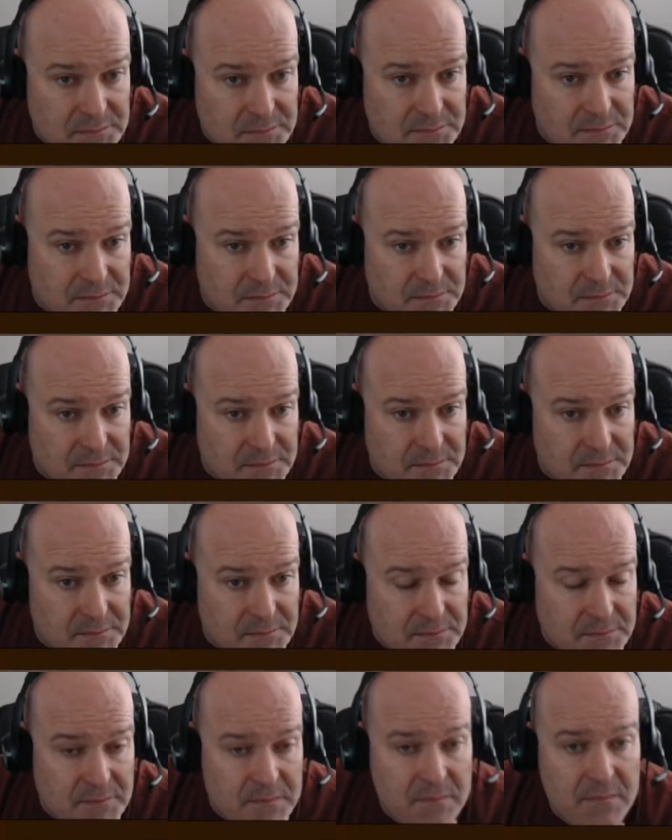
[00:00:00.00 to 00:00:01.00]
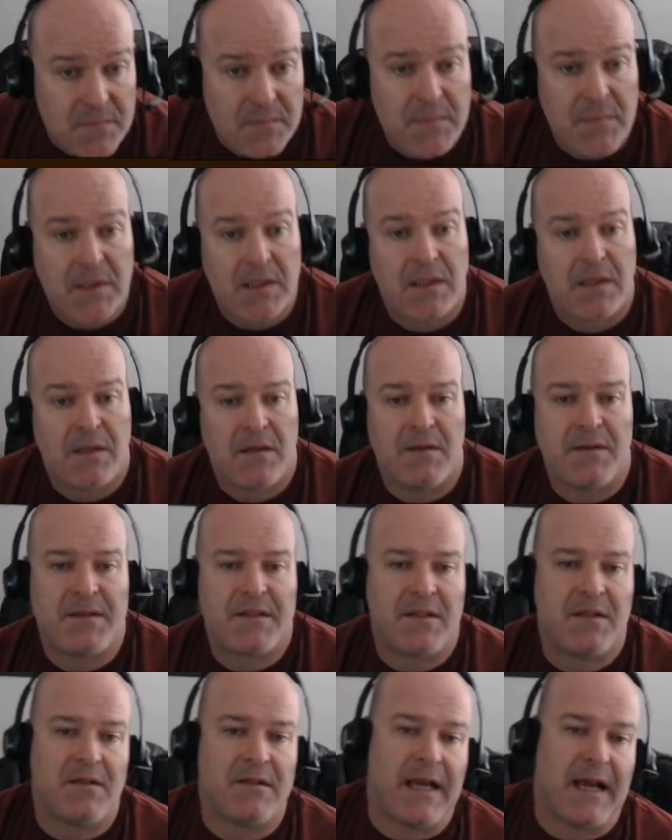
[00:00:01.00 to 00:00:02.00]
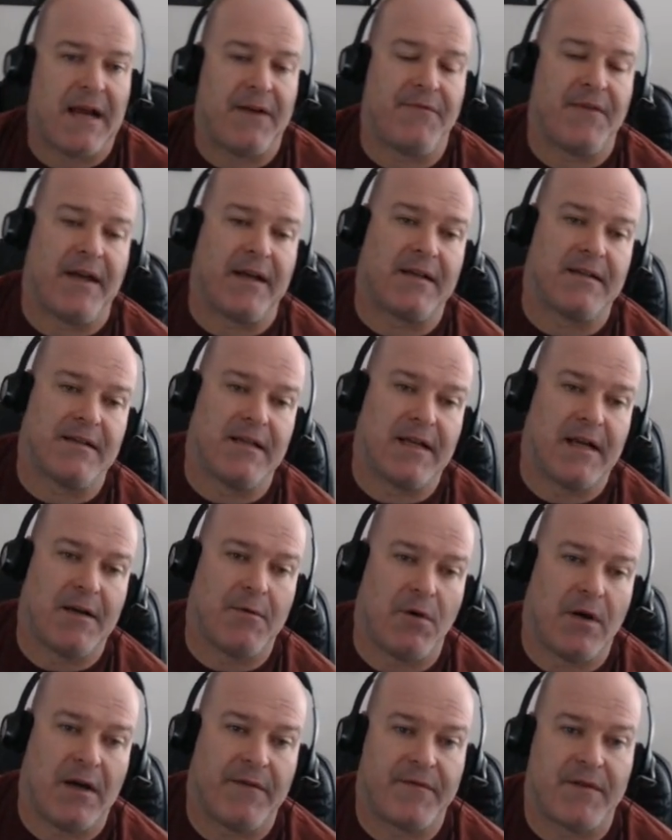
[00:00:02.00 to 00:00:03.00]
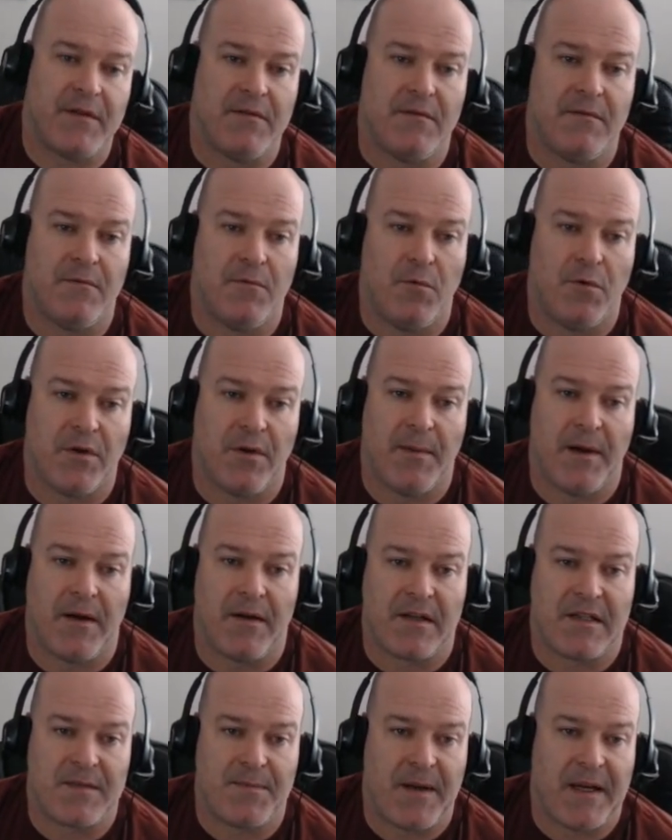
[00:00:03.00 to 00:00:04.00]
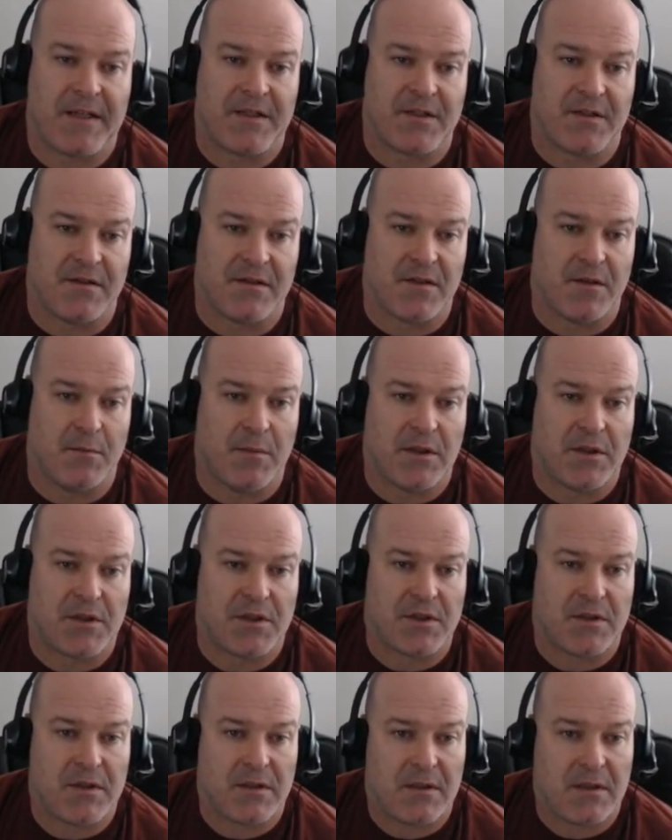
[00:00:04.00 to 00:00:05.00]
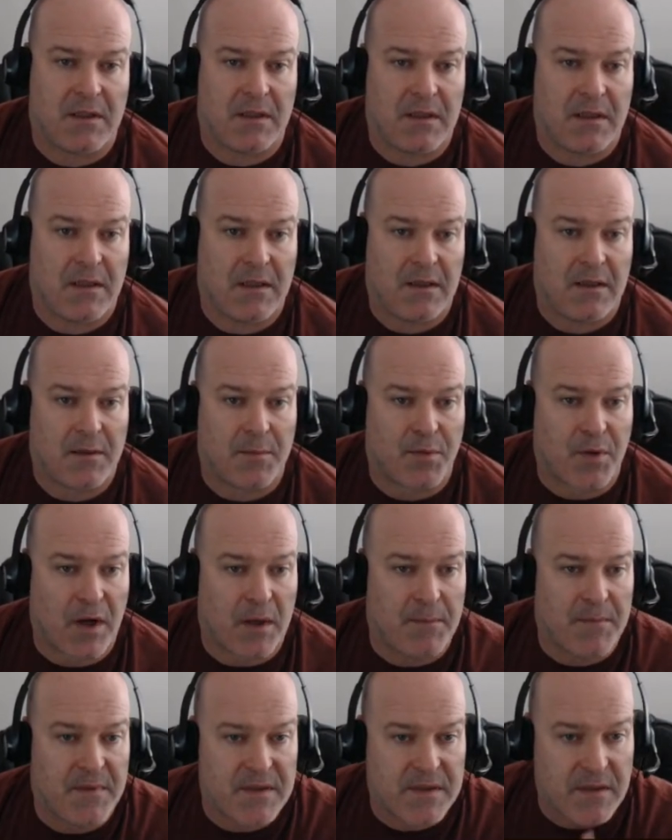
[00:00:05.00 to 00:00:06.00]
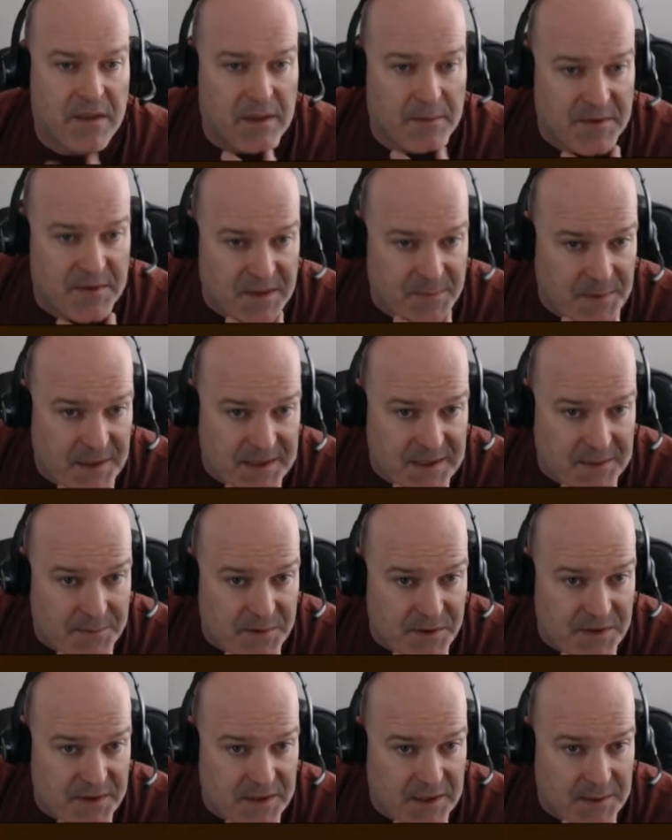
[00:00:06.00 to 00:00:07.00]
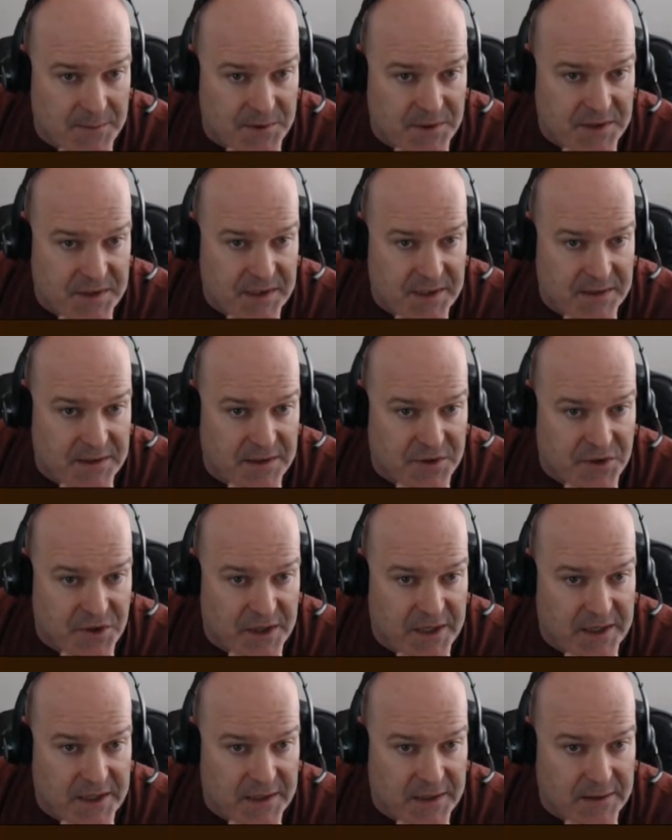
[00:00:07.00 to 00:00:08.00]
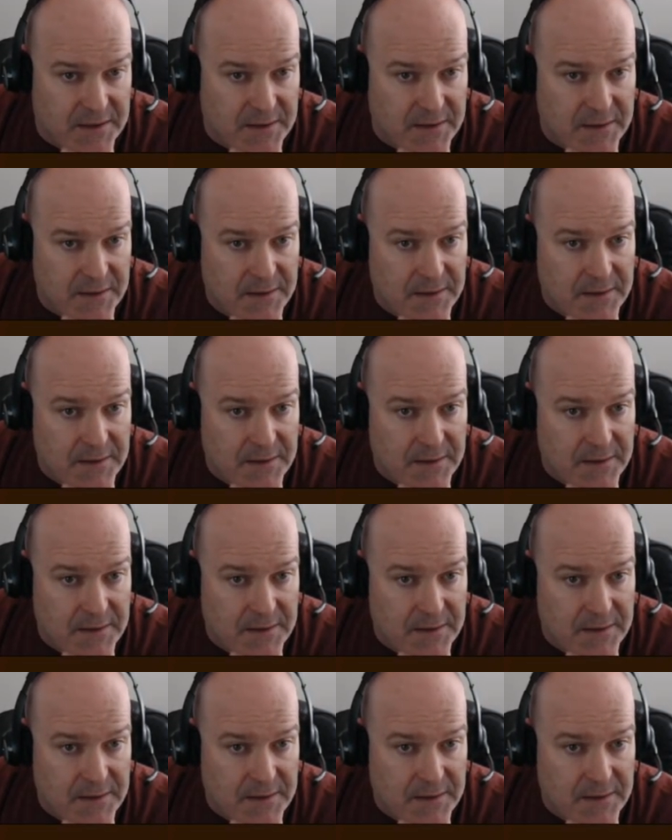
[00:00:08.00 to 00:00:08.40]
Well, it's good to have that, because then I won't have to worry about expansion so much. Problem is, look how much space I'm using up just getting the train in.